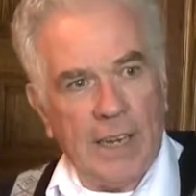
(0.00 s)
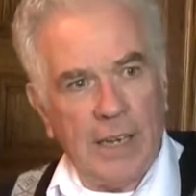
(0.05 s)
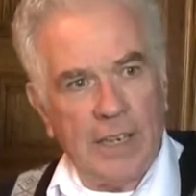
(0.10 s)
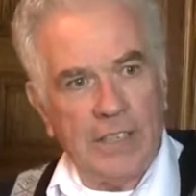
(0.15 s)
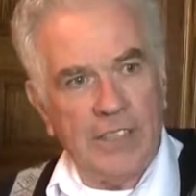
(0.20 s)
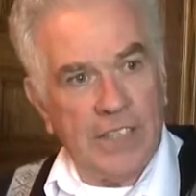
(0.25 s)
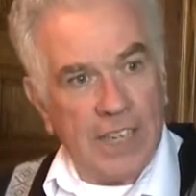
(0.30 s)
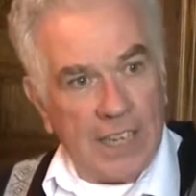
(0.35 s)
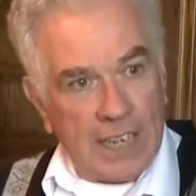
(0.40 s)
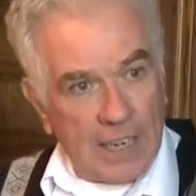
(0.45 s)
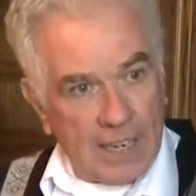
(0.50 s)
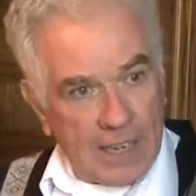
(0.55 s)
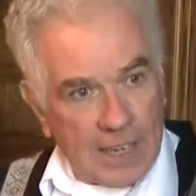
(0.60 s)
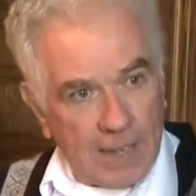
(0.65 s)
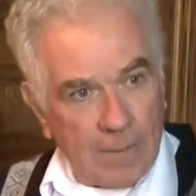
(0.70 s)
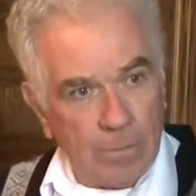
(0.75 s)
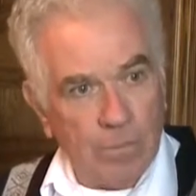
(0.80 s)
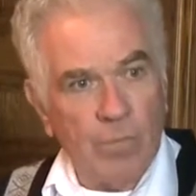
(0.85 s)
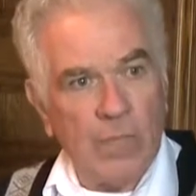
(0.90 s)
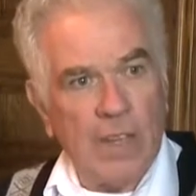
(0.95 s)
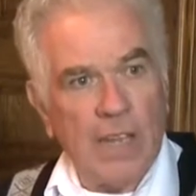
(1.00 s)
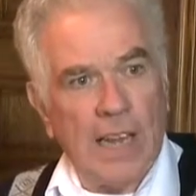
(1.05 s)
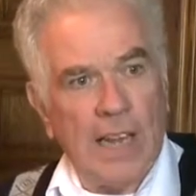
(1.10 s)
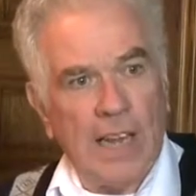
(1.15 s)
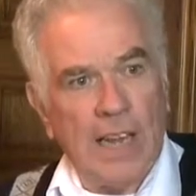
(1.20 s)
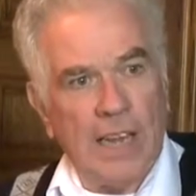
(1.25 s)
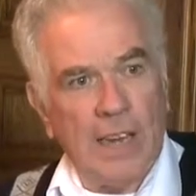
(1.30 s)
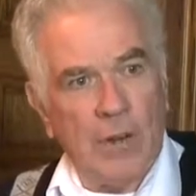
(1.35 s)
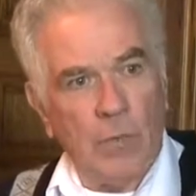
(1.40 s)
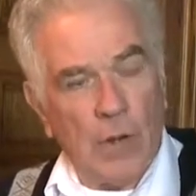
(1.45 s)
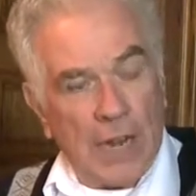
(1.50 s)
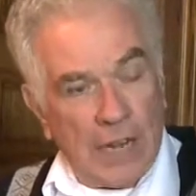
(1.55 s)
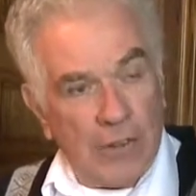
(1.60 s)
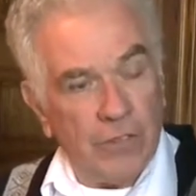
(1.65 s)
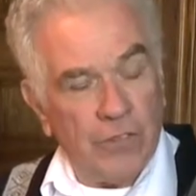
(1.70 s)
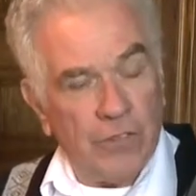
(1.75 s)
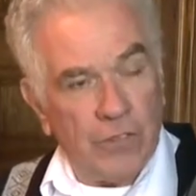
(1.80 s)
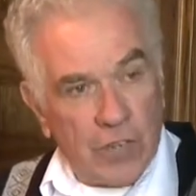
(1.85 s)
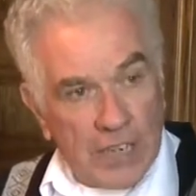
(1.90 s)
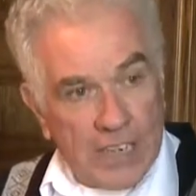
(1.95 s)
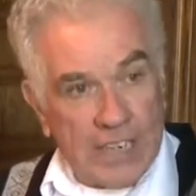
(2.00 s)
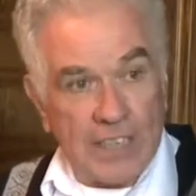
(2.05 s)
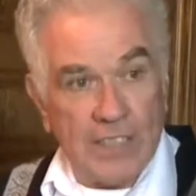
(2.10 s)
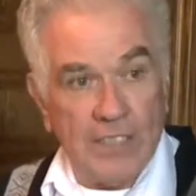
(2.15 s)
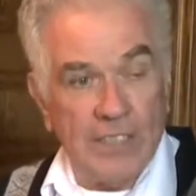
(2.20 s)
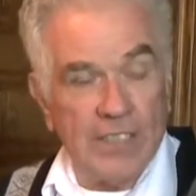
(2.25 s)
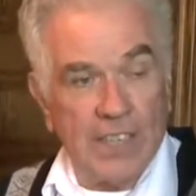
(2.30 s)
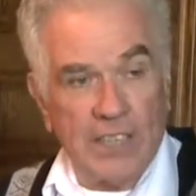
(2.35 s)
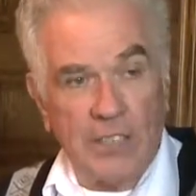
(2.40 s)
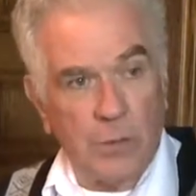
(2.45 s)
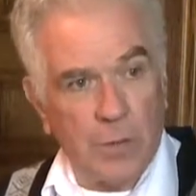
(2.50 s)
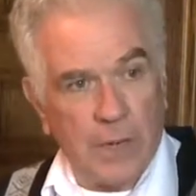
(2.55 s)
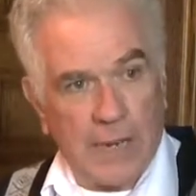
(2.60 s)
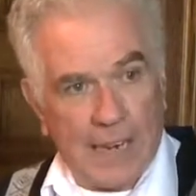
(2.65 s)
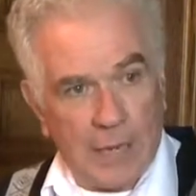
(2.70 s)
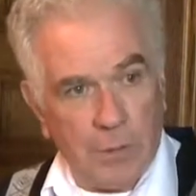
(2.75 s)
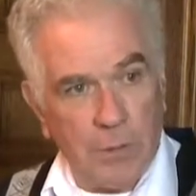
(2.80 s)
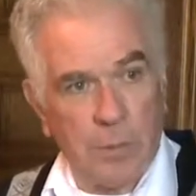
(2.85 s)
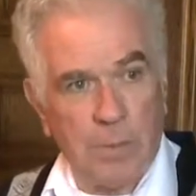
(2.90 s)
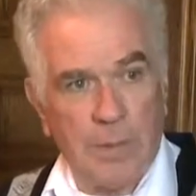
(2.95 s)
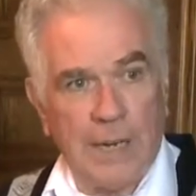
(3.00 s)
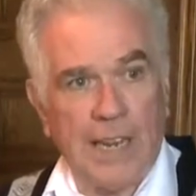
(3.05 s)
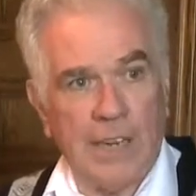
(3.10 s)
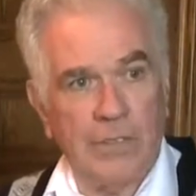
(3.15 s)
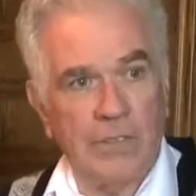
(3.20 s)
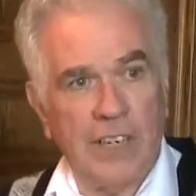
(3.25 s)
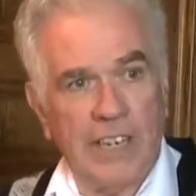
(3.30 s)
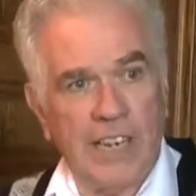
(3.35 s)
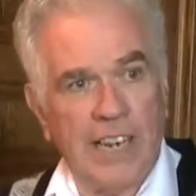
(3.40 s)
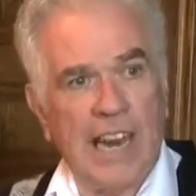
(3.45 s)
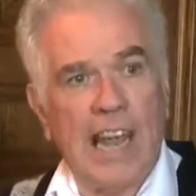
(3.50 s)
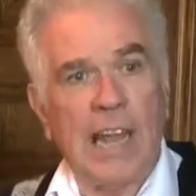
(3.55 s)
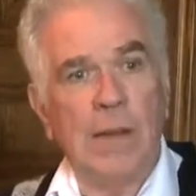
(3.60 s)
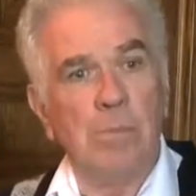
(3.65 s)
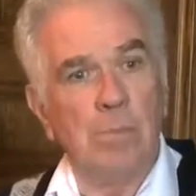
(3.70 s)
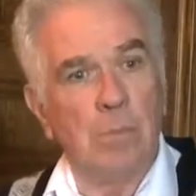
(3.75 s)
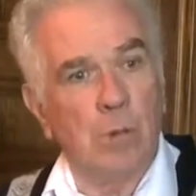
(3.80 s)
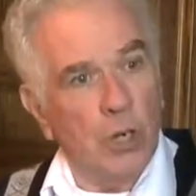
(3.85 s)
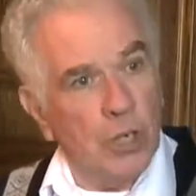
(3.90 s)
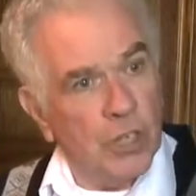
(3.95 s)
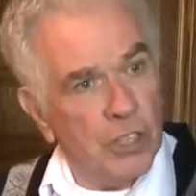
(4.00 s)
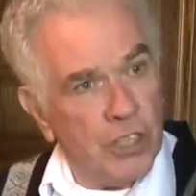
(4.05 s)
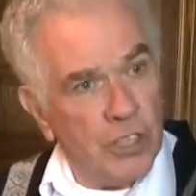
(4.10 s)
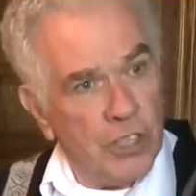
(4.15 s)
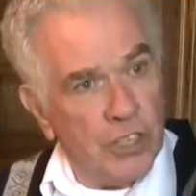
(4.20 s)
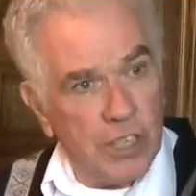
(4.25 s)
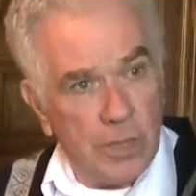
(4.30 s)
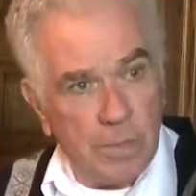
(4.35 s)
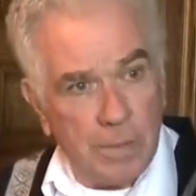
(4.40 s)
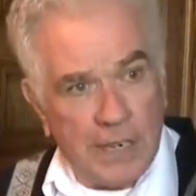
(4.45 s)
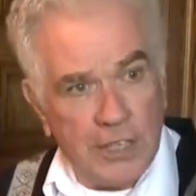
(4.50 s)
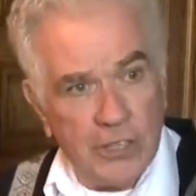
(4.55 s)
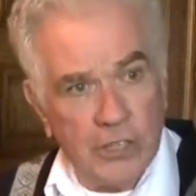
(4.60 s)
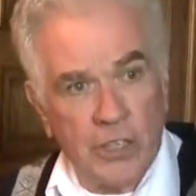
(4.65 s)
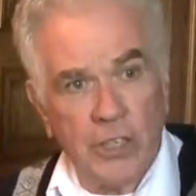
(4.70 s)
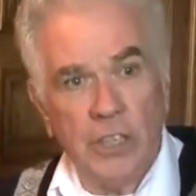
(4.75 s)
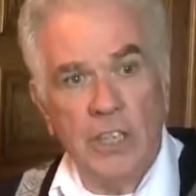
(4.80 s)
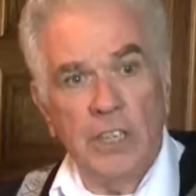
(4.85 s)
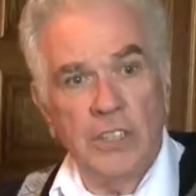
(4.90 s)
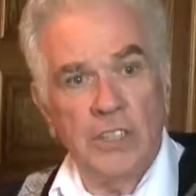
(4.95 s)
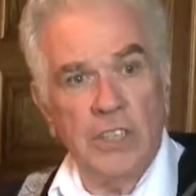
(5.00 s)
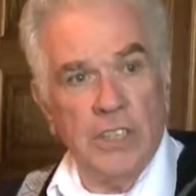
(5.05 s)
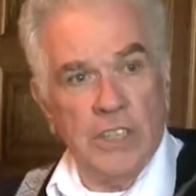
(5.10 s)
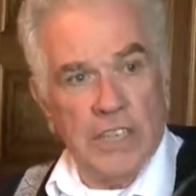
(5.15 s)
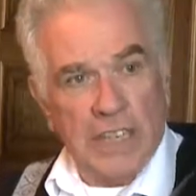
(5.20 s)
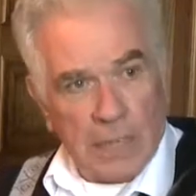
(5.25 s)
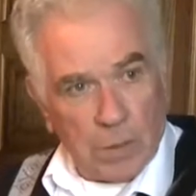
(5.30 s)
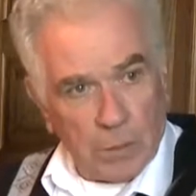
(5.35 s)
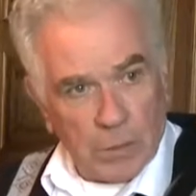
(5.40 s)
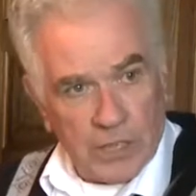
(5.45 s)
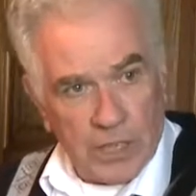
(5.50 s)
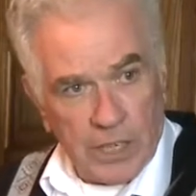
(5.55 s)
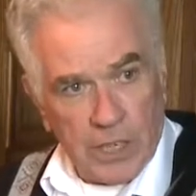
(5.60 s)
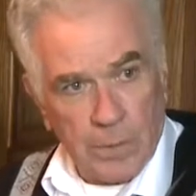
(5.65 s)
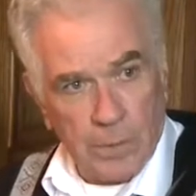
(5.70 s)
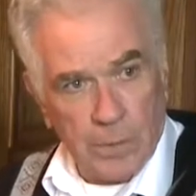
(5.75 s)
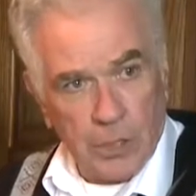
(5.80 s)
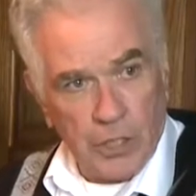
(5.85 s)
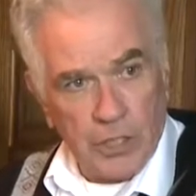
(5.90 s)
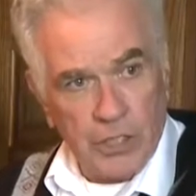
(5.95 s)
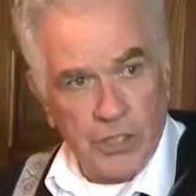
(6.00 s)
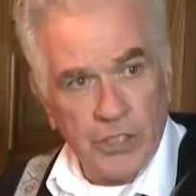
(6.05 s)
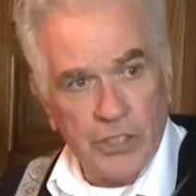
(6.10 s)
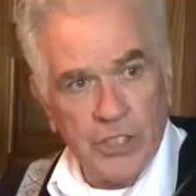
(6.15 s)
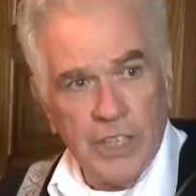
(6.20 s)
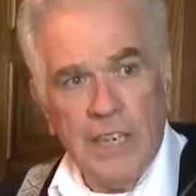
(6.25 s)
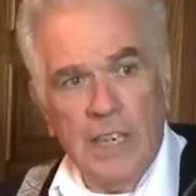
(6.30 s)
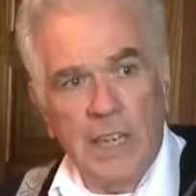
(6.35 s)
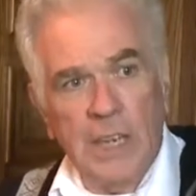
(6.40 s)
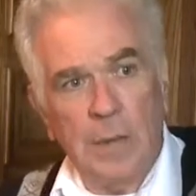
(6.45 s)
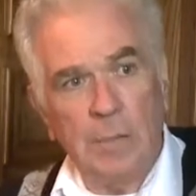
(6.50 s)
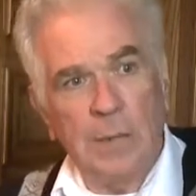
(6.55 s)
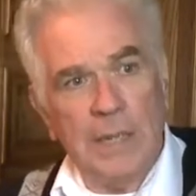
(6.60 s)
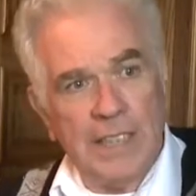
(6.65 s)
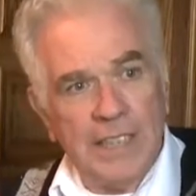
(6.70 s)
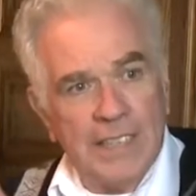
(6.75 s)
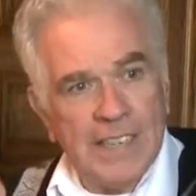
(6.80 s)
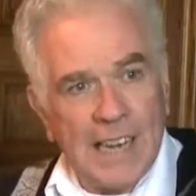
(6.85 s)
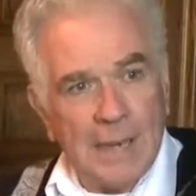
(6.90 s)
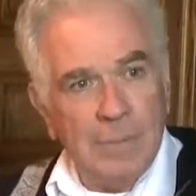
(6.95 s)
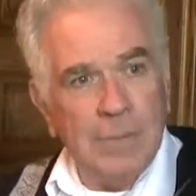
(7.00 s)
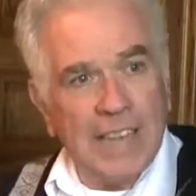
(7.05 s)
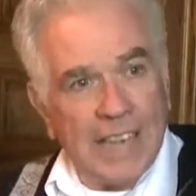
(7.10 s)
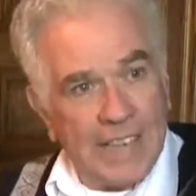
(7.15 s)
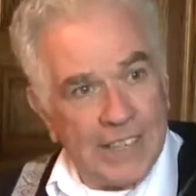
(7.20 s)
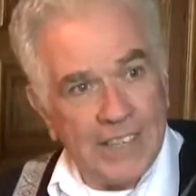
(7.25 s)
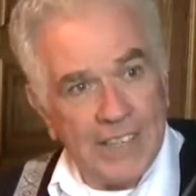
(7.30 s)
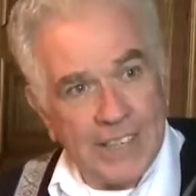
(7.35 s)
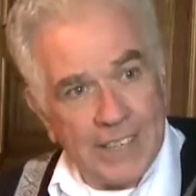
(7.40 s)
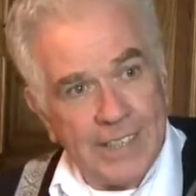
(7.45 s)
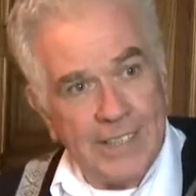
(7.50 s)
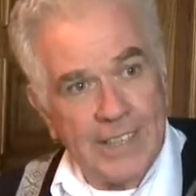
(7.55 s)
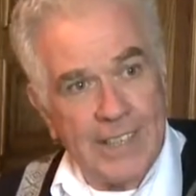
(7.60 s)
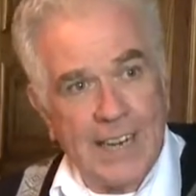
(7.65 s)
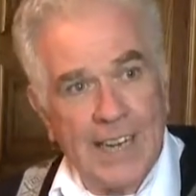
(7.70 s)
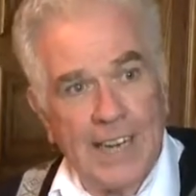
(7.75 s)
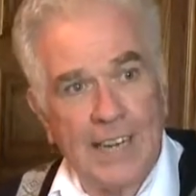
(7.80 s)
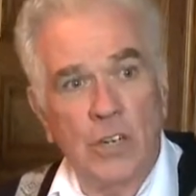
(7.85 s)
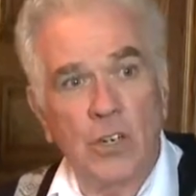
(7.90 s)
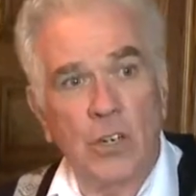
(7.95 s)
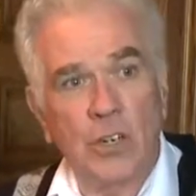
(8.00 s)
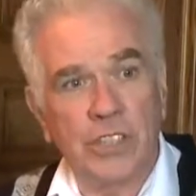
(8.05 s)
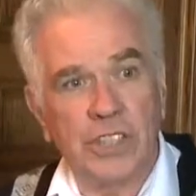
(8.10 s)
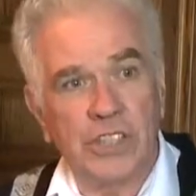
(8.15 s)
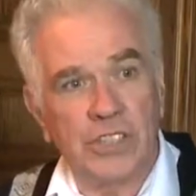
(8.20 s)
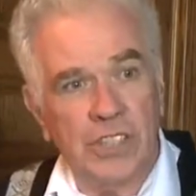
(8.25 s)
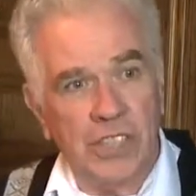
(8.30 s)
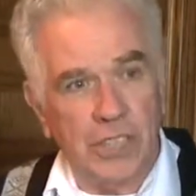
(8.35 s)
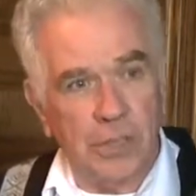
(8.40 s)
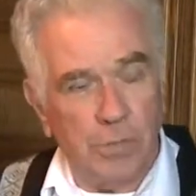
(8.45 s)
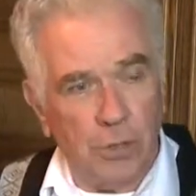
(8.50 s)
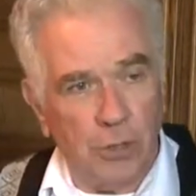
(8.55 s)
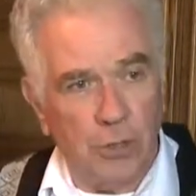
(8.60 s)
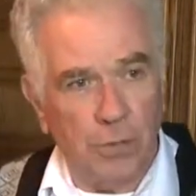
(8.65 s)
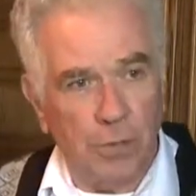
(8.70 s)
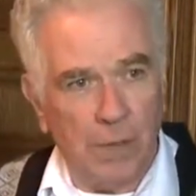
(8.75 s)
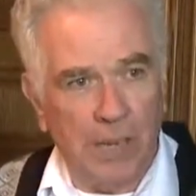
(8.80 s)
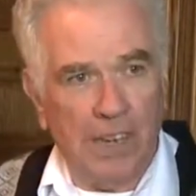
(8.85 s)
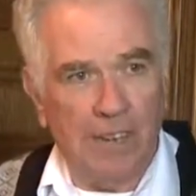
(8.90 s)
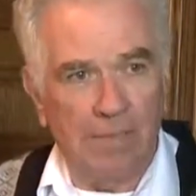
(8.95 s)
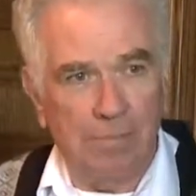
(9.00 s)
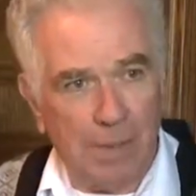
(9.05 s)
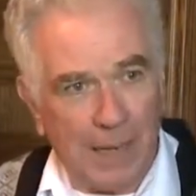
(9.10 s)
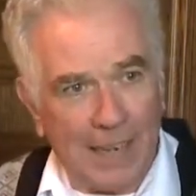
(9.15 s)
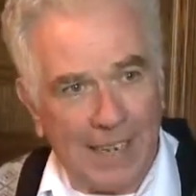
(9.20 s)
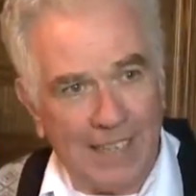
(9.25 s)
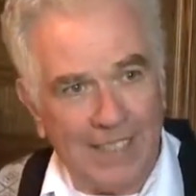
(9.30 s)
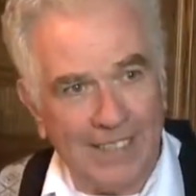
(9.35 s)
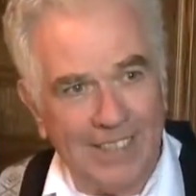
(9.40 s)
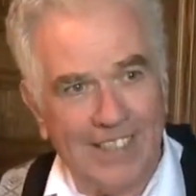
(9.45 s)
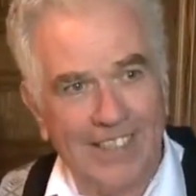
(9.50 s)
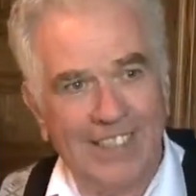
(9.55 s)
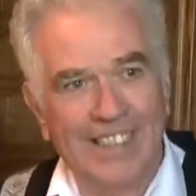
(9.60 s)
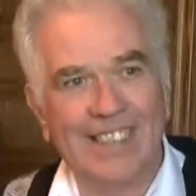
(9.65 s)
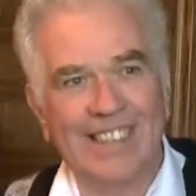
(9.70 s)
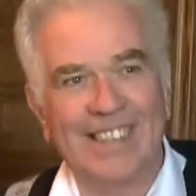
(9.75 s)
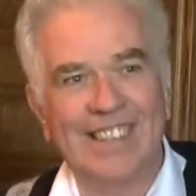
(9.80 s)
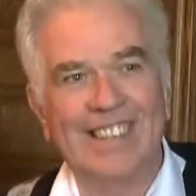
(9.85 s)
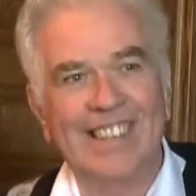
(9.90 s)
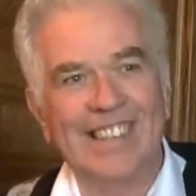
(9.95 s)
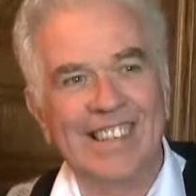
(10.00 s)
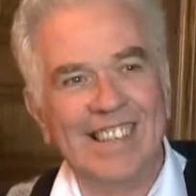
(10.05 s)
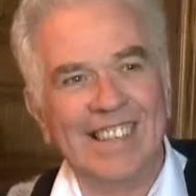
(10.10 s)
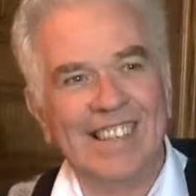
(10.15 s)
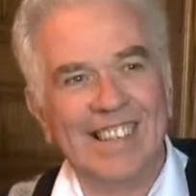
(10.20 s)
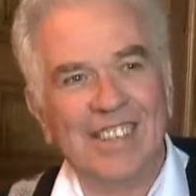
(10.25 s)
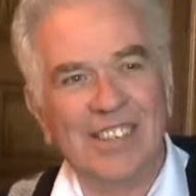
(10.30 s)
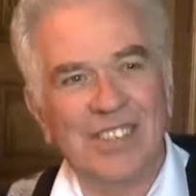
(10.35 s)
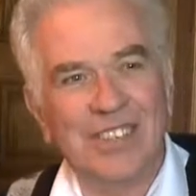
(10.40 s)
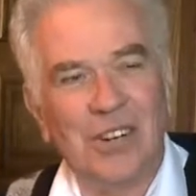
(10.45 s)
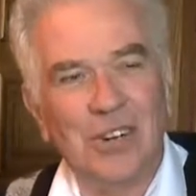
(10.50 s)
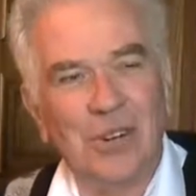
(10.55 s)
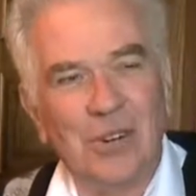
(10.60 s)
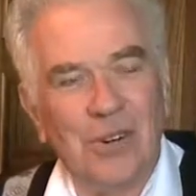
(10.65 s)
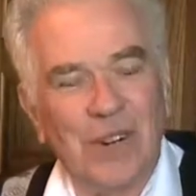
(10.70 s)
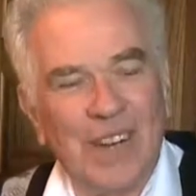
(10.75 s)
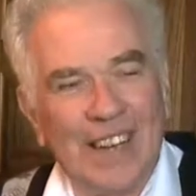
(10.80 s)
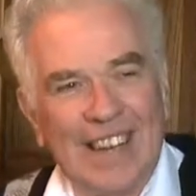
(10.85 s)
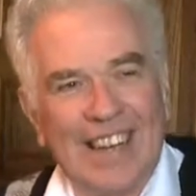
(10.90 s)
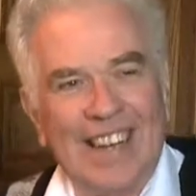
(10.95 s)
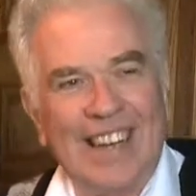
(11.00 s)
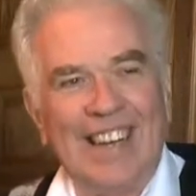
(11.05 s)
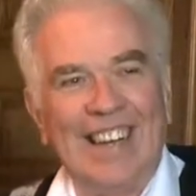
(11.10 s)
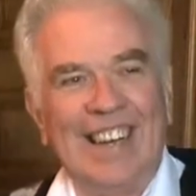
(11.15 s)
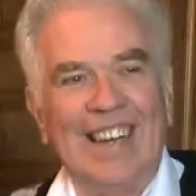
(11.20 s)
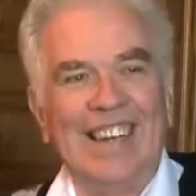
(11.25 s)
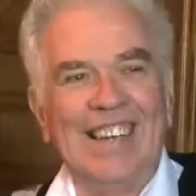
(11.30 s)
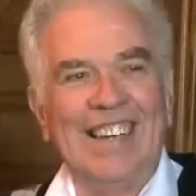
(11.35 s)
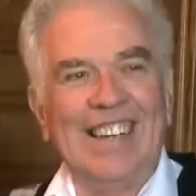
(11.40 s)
ceiling, rent freeze, that's what I would be advocating, emergency measure to deal with an emergency. And by the time they get you into the High Court, the 6 months will have passed. So